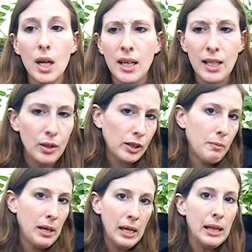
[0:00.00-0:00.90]
And he looked
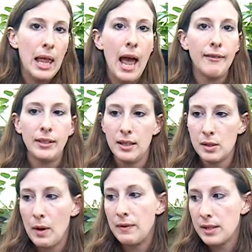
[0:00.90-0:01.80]
at me and he laughed, and
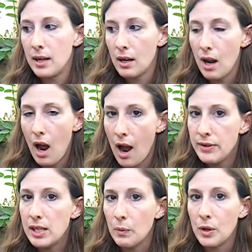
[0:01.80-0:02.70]
his wife's like, I've
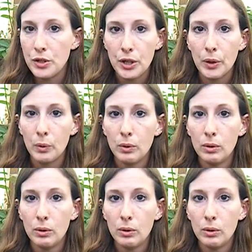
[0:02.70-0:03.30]
seen one too.